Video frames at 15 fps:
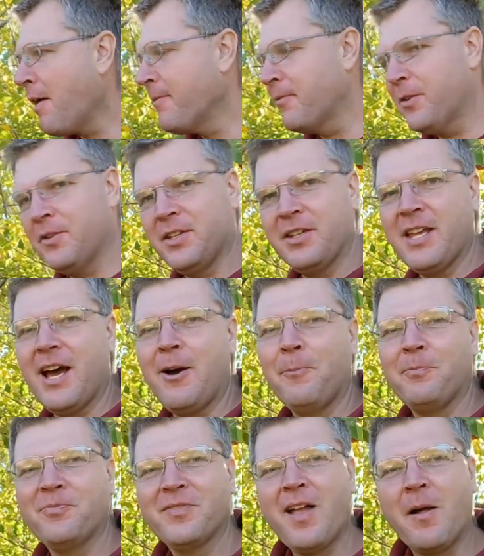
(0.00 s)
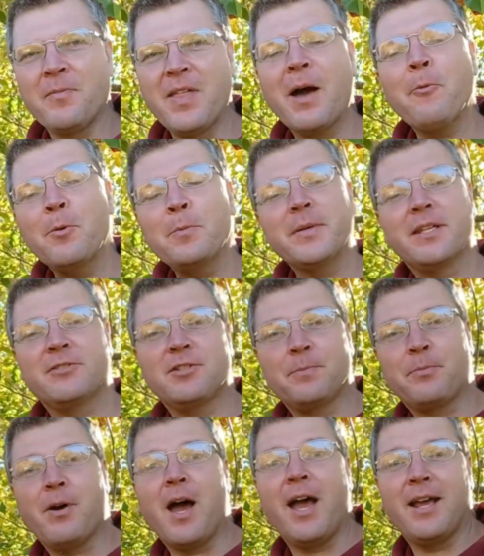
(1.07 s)
further down. That will be a
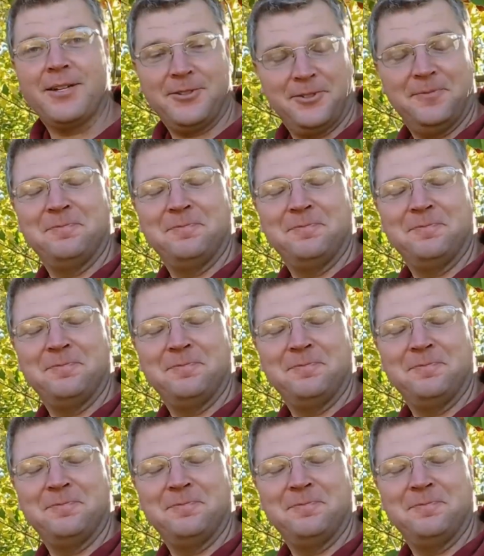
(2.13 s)
surprise.